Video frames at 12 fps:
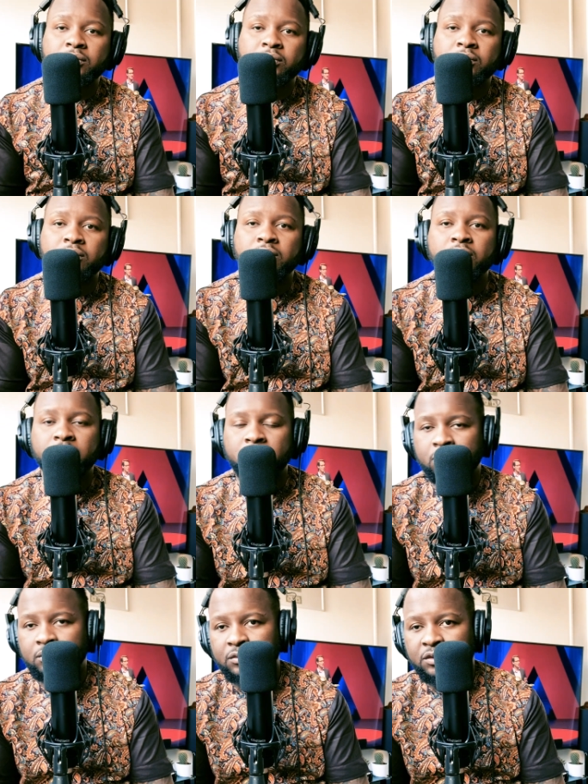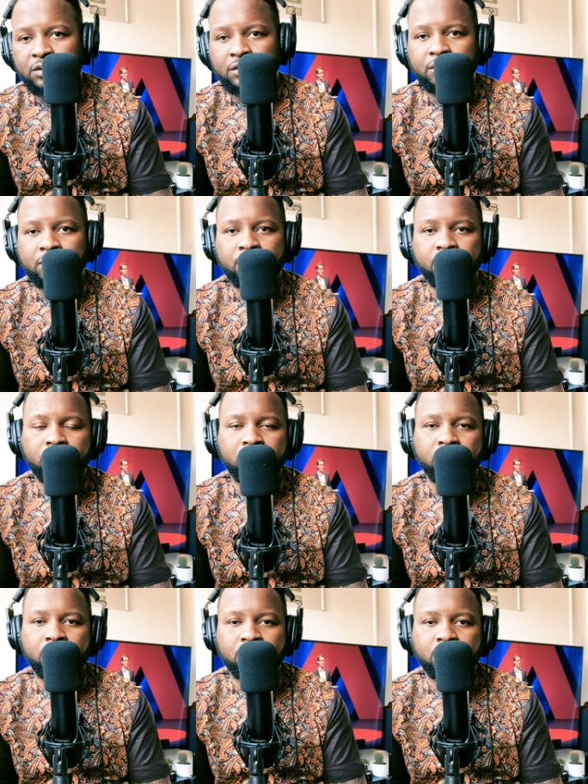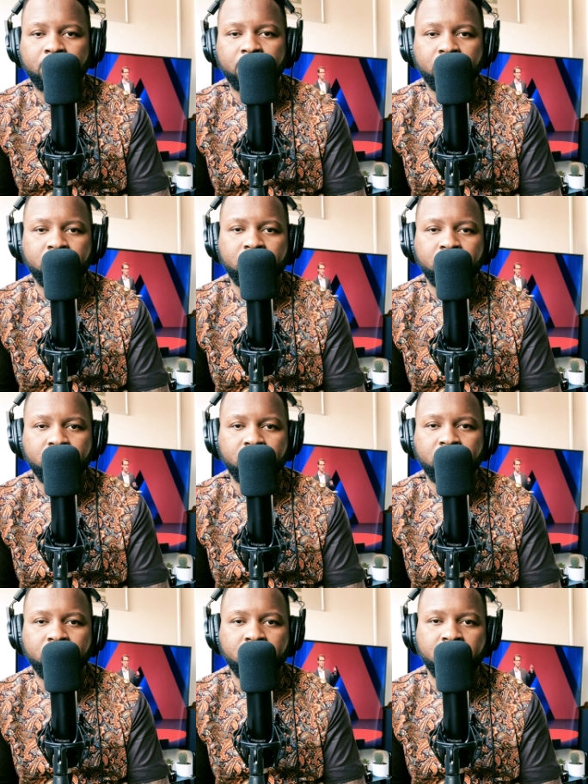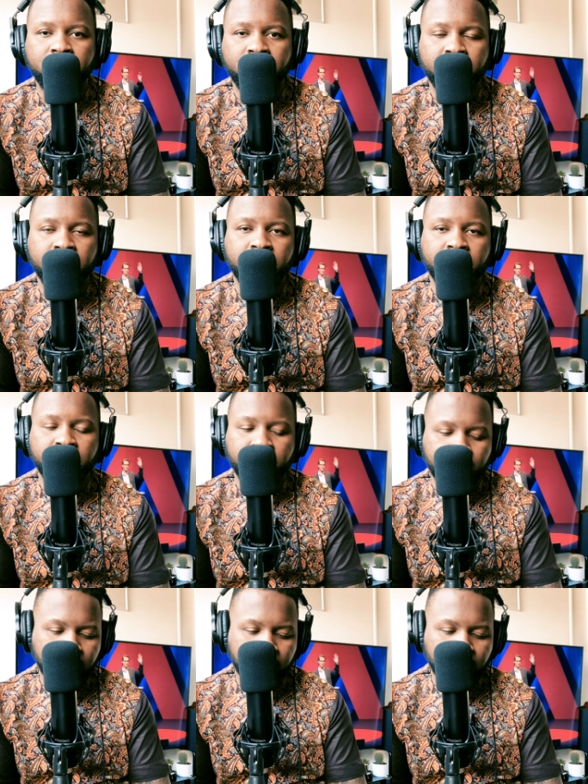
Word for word: If they have a wireless smart meter on their home,